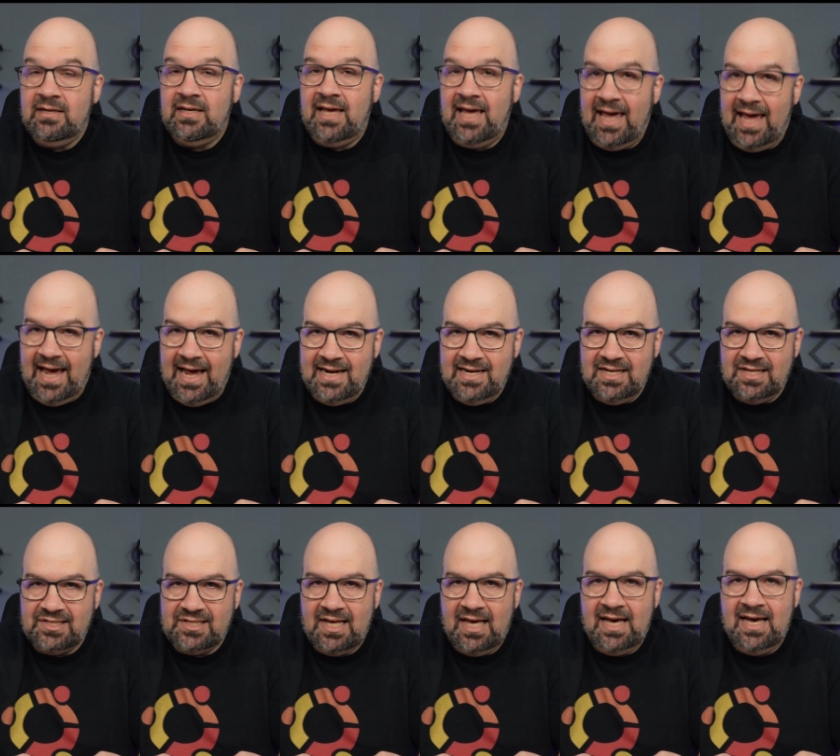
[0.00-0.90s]
CAD
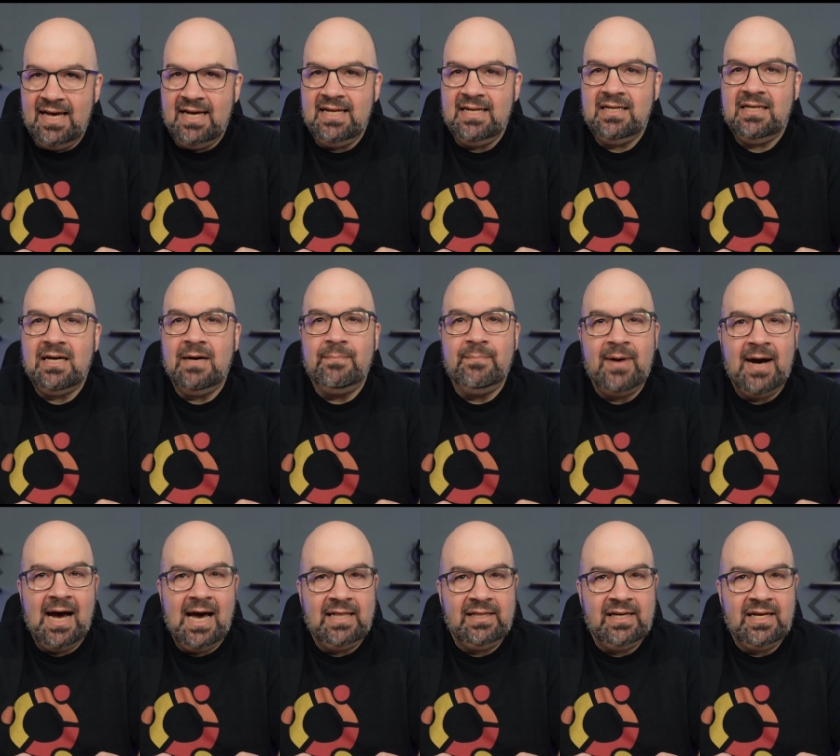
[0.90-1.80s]
design,
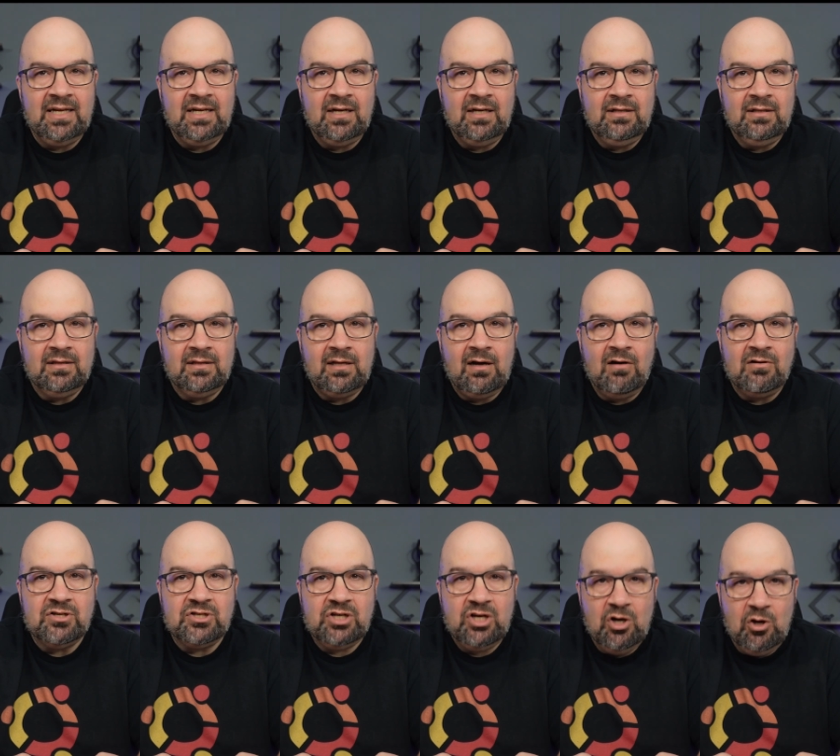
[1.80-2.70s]
compiling
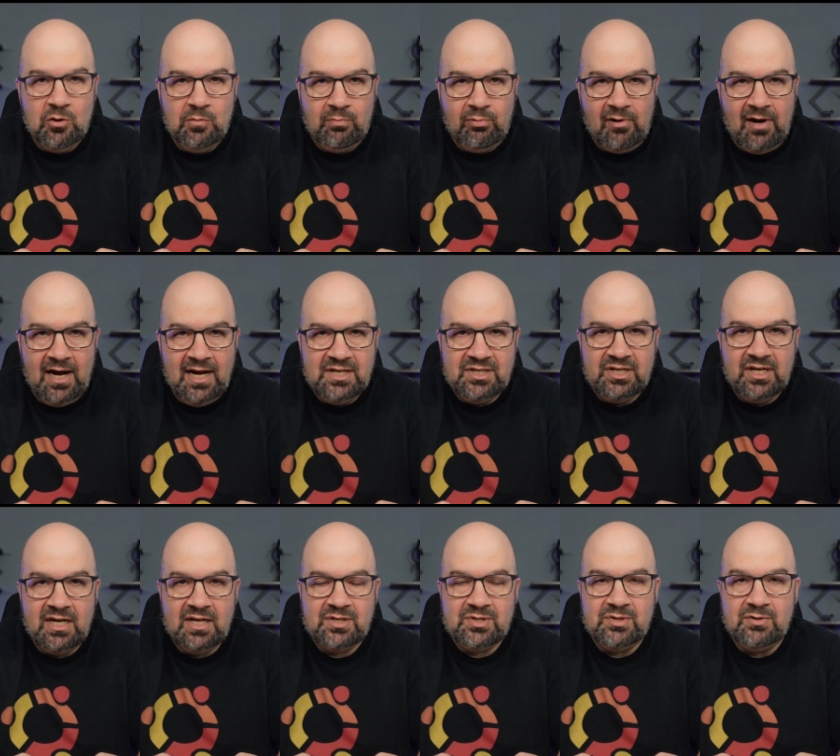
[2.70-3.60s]
large code
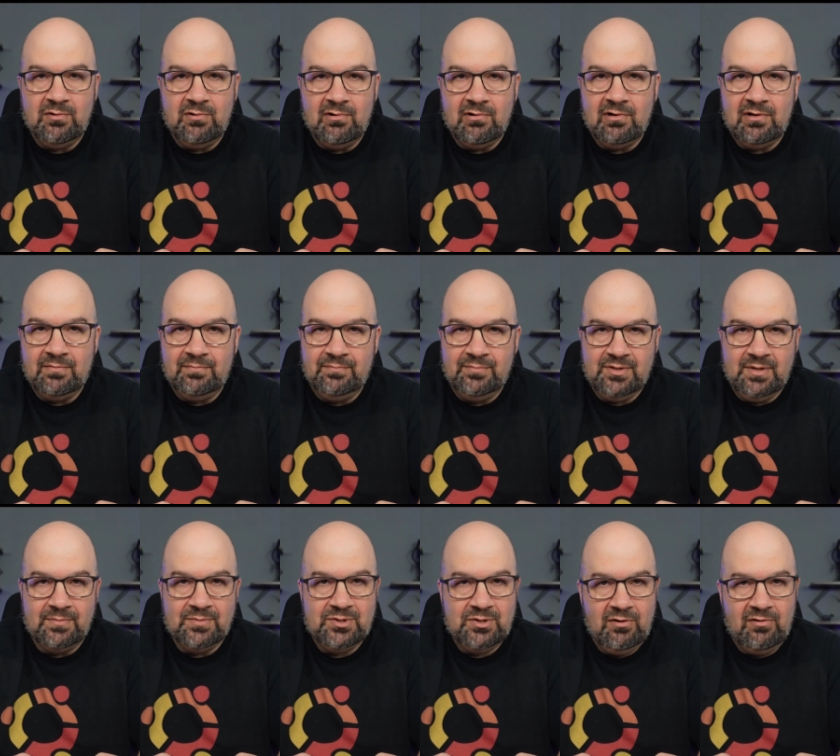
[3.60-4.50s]
projects, or
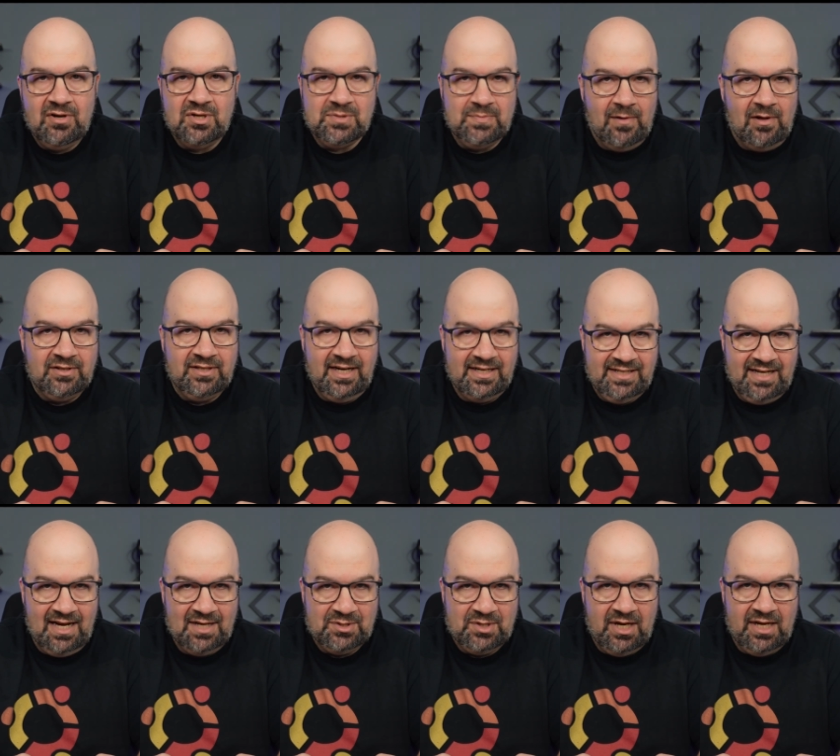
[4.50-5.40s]
some serious
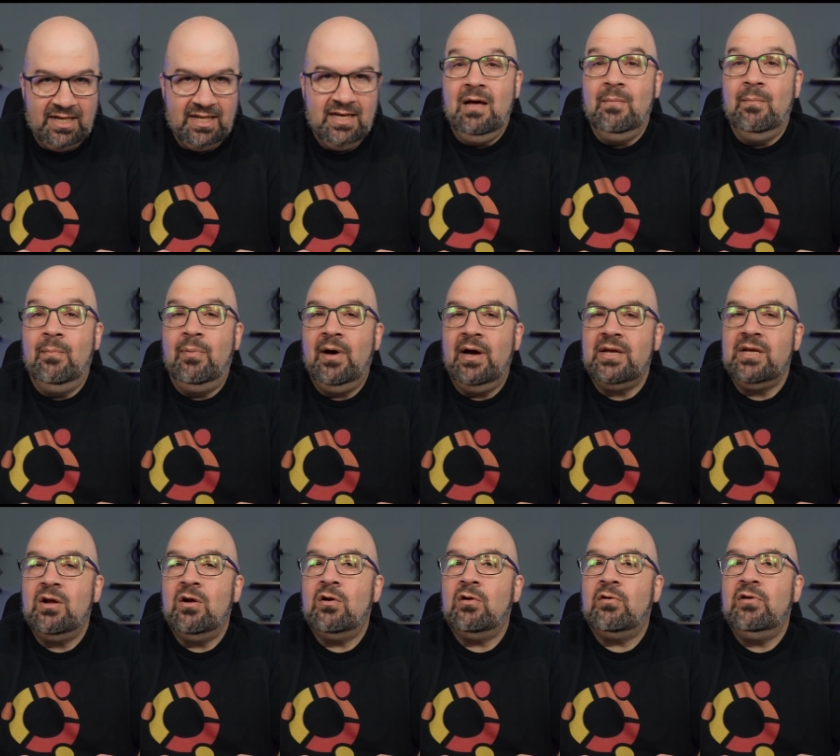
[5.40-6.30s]
multitasking, but
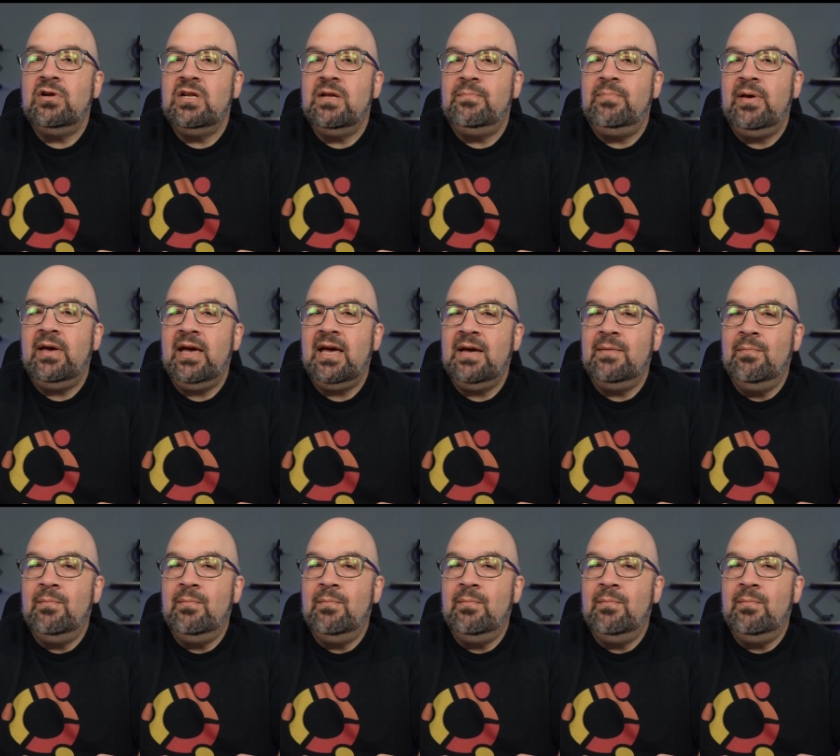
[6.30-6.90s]
you're going to pay